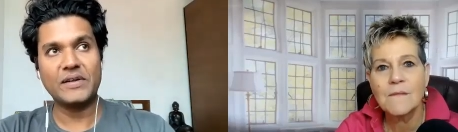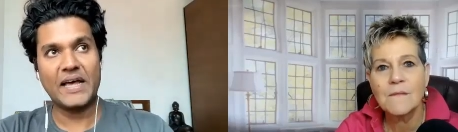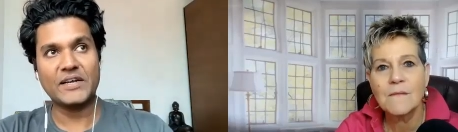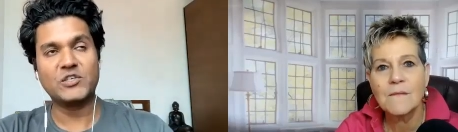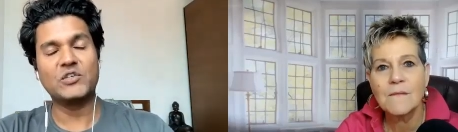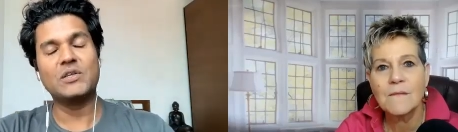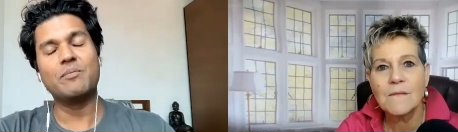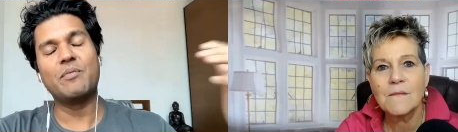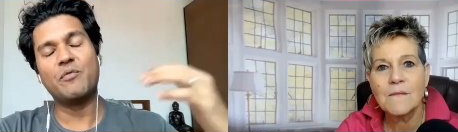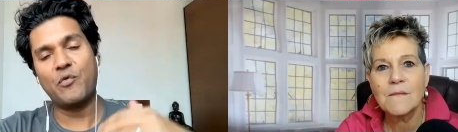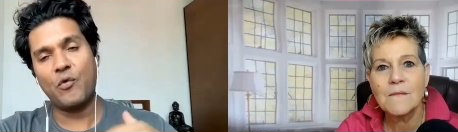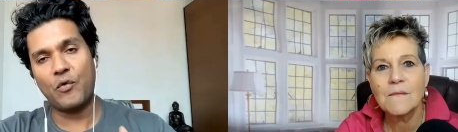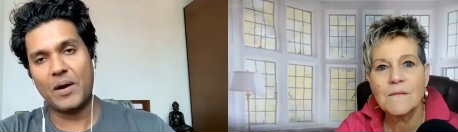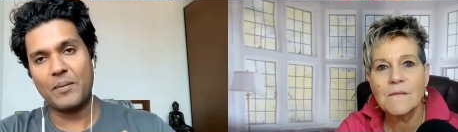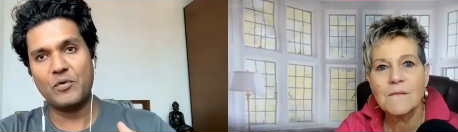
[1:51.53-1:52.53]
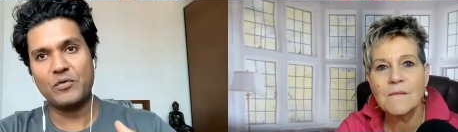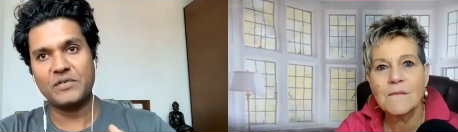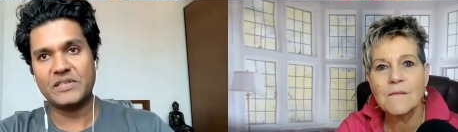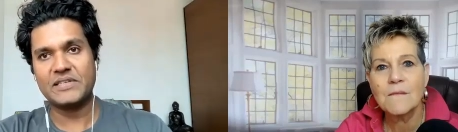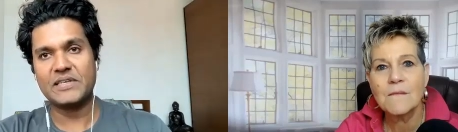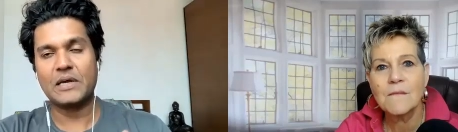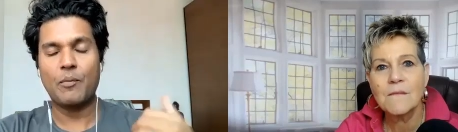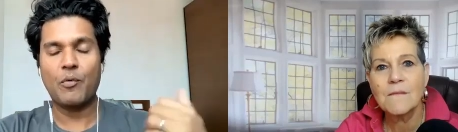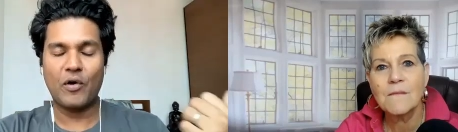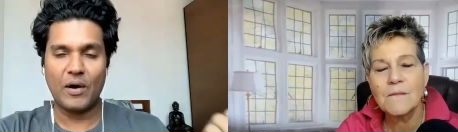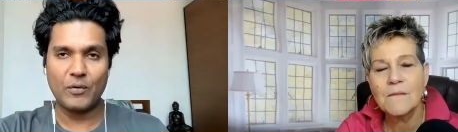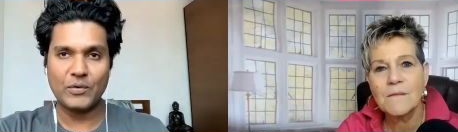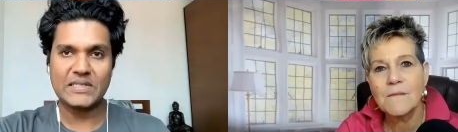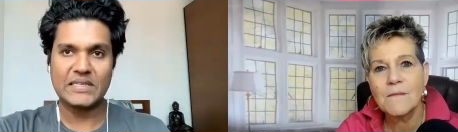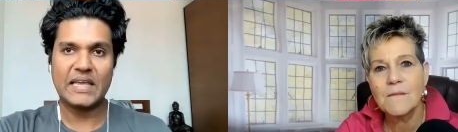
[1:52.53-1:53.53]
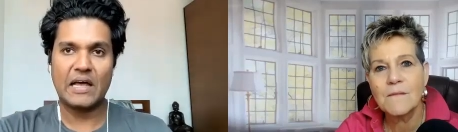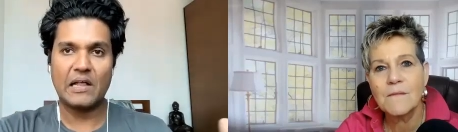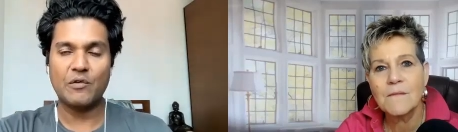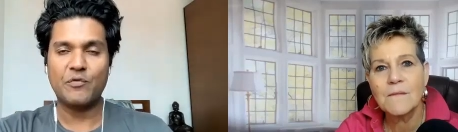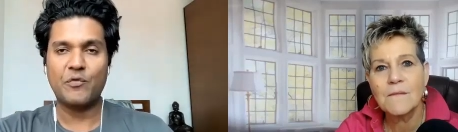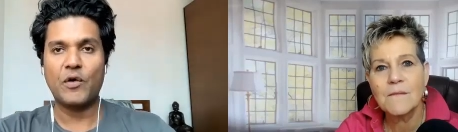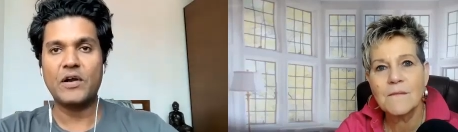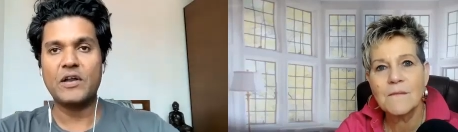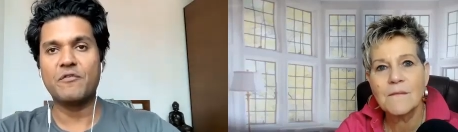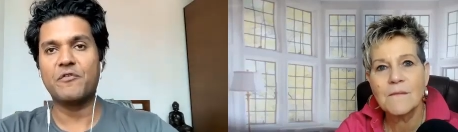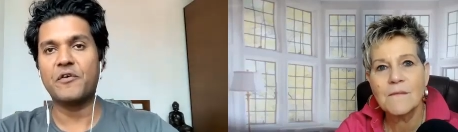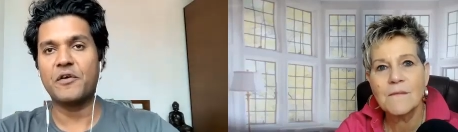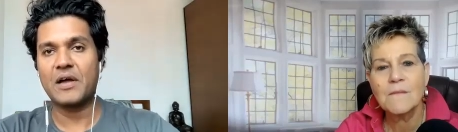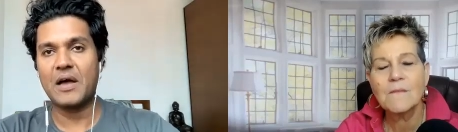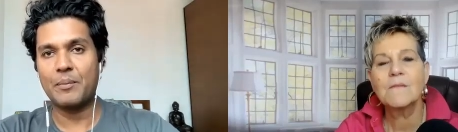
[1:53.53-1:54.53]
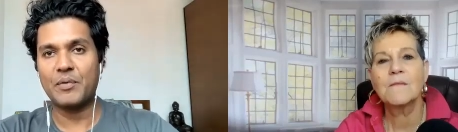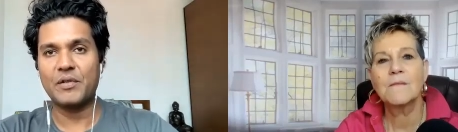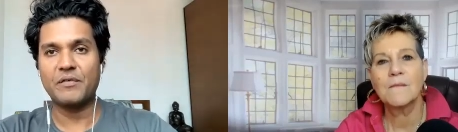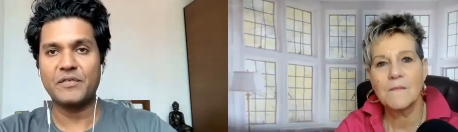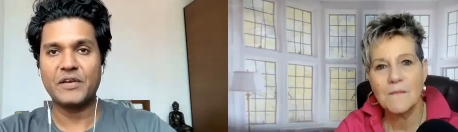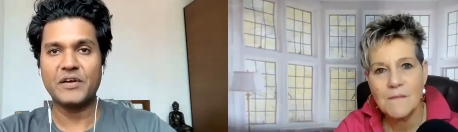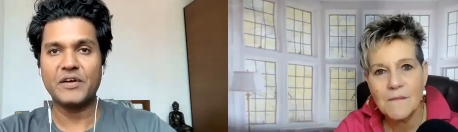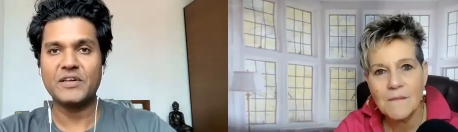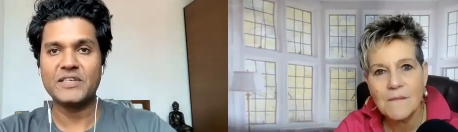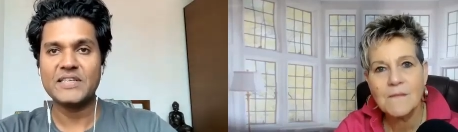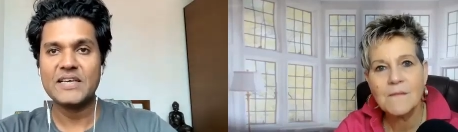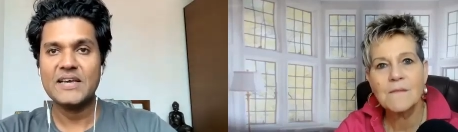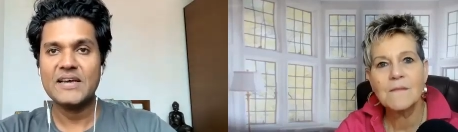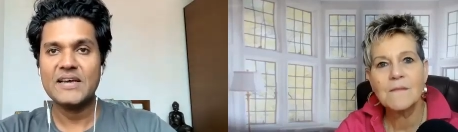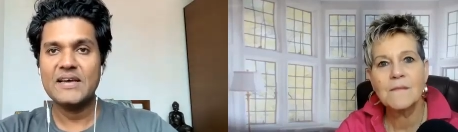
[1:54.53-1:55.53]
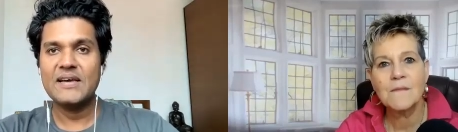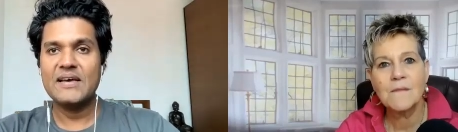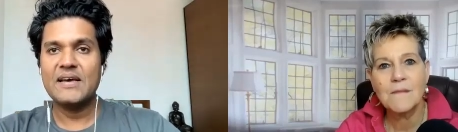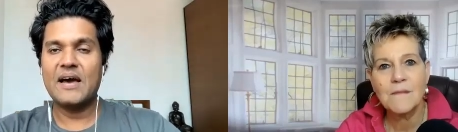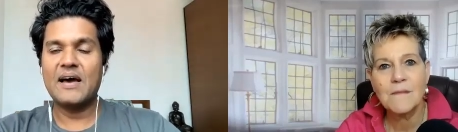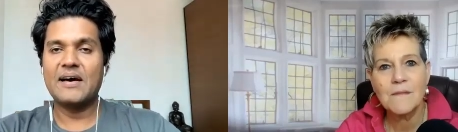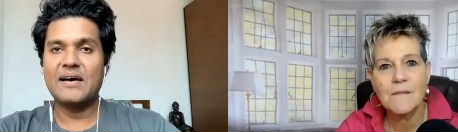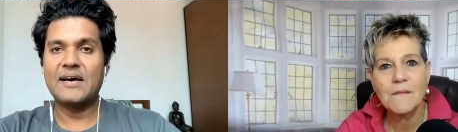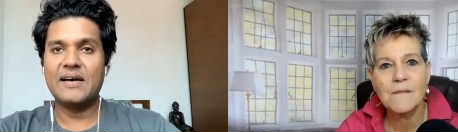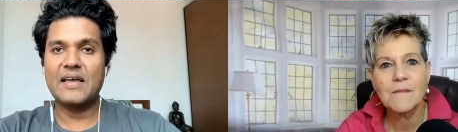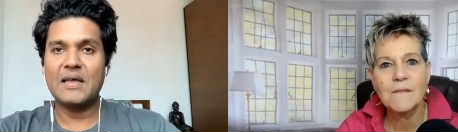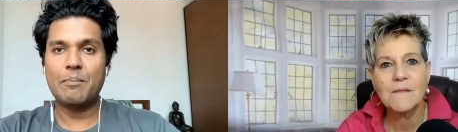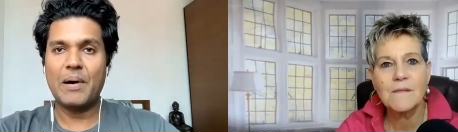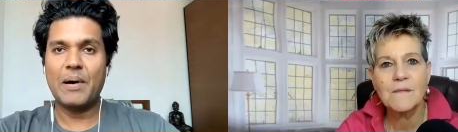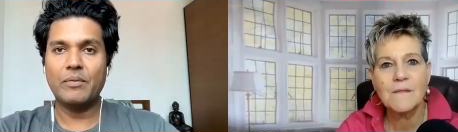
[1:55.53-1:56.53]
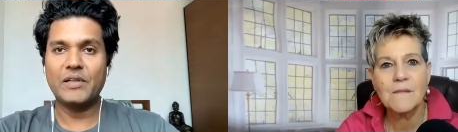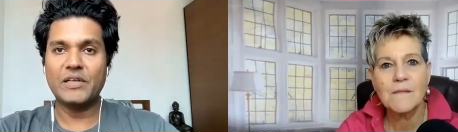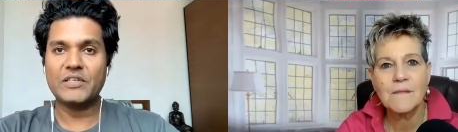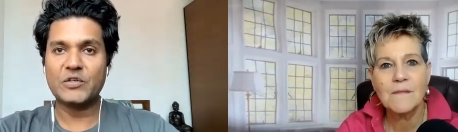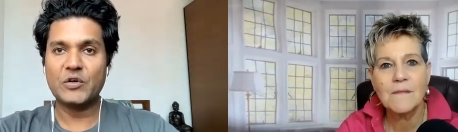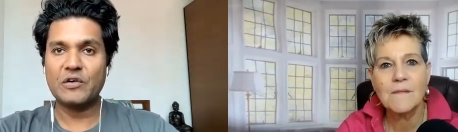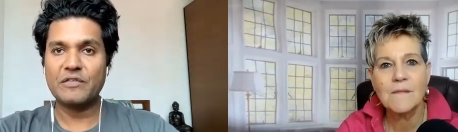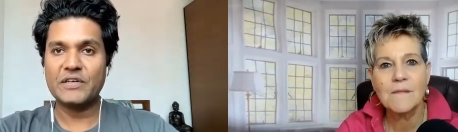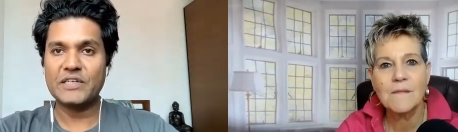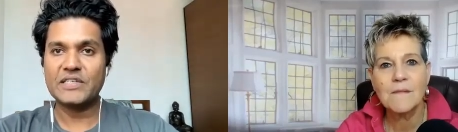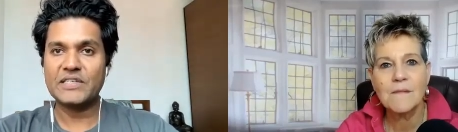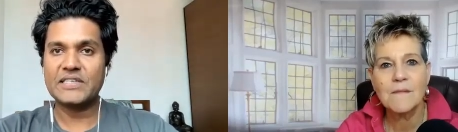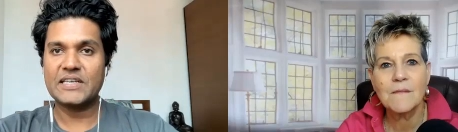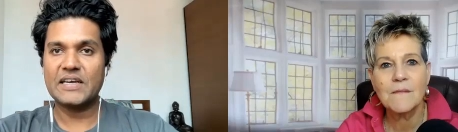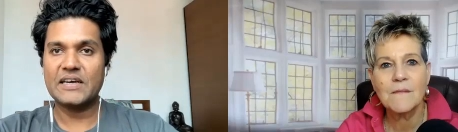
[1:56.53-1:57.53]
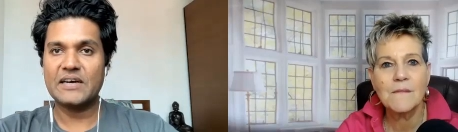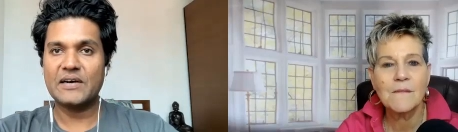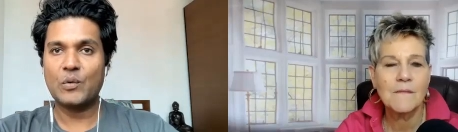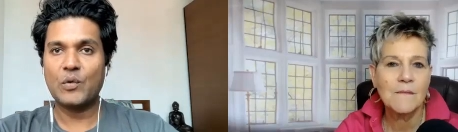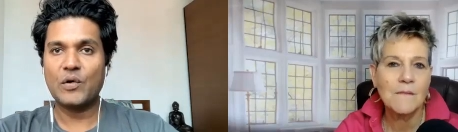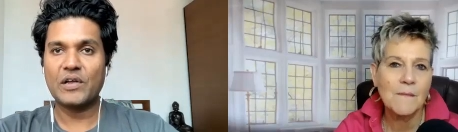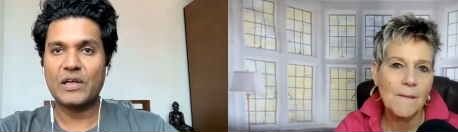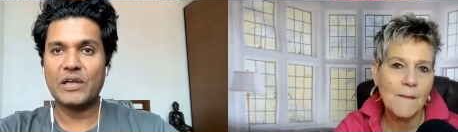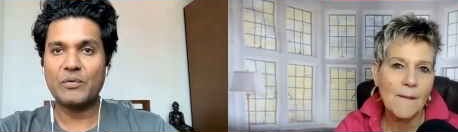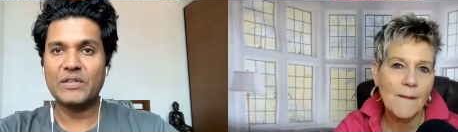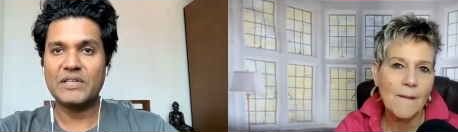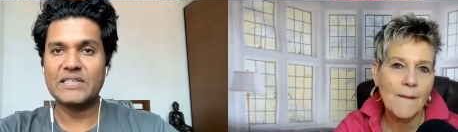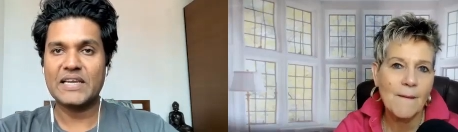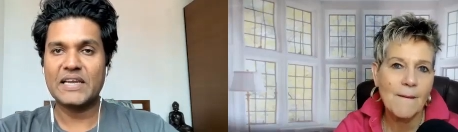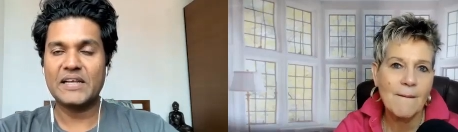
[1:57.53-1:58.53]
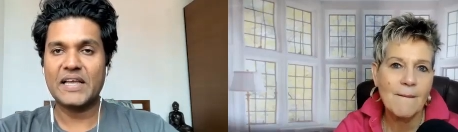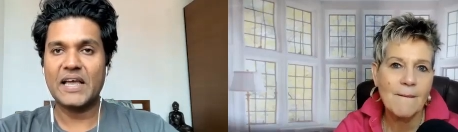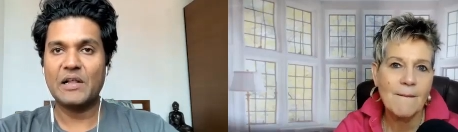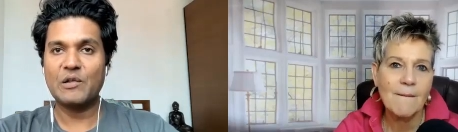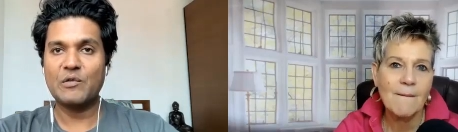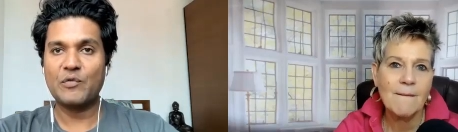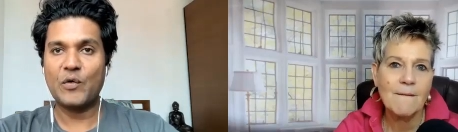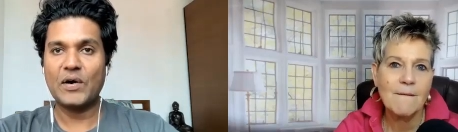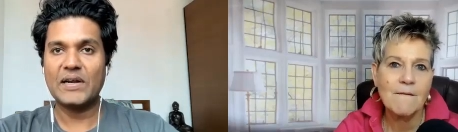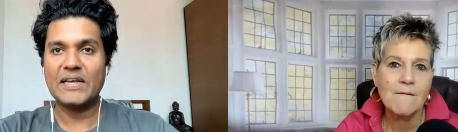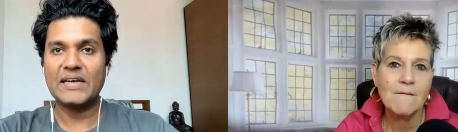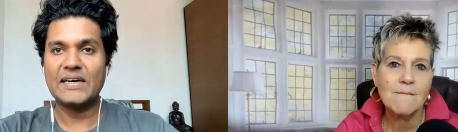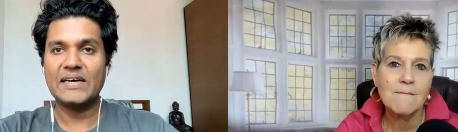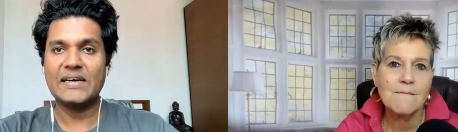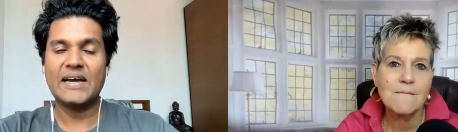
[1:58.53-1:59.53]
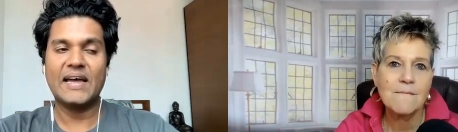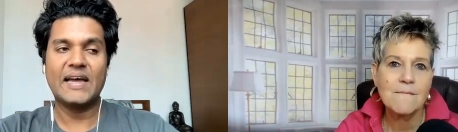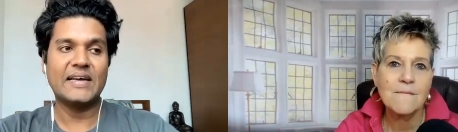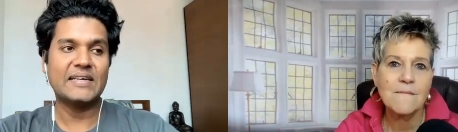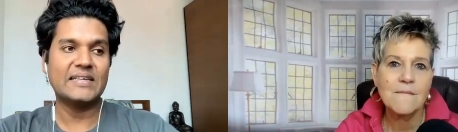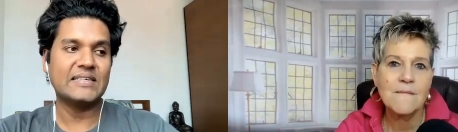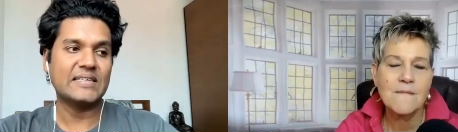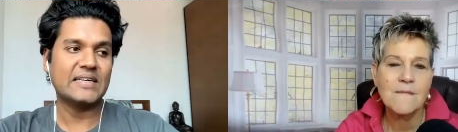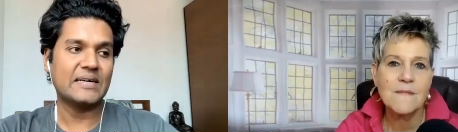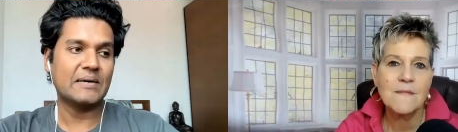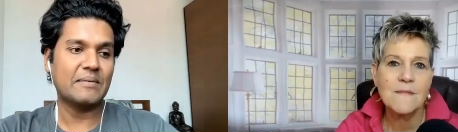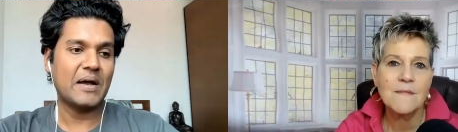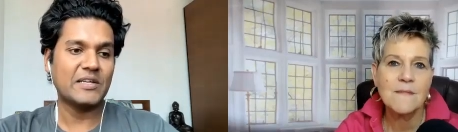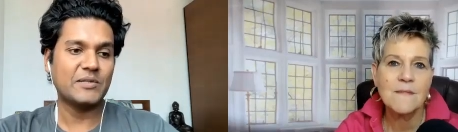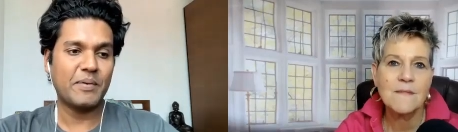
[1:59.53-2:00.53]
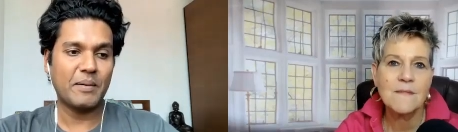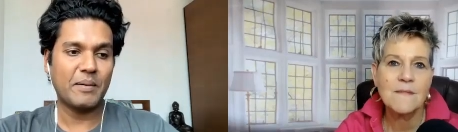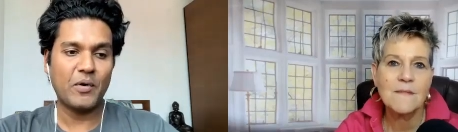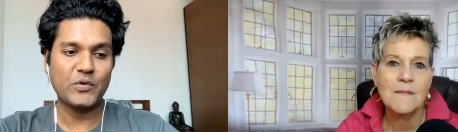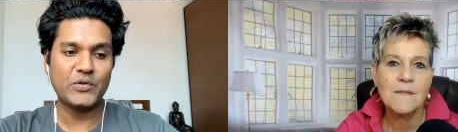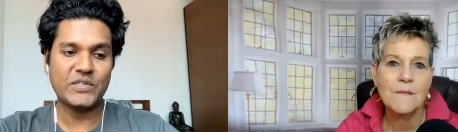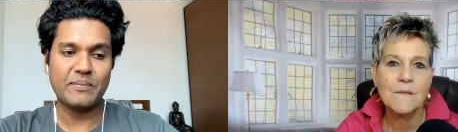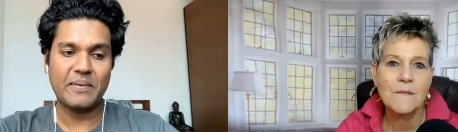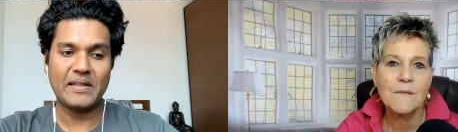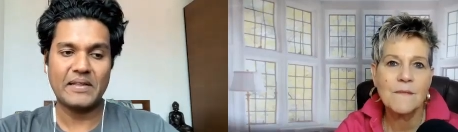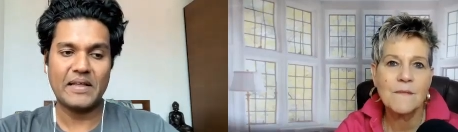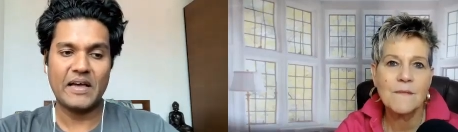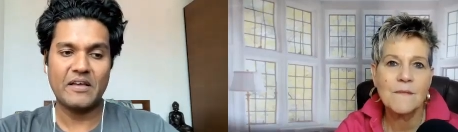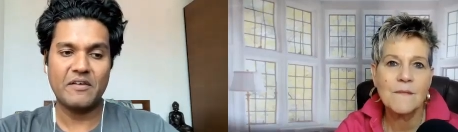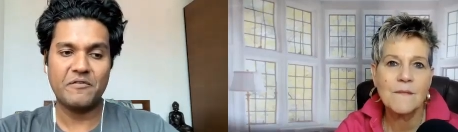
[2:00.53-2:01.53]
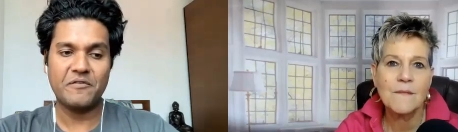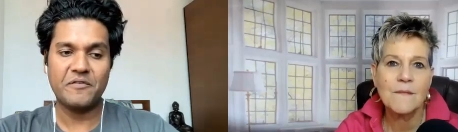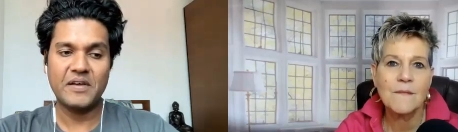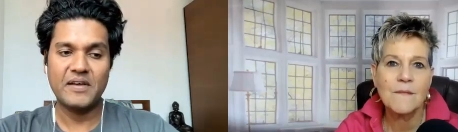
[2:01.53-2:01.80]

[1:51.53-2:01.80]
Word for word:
Speaker 1: Actually, before I moved to Singapore, I was in California for a couple of years uh, in public service, uh, working with the state of California, and uh, I spent most of my life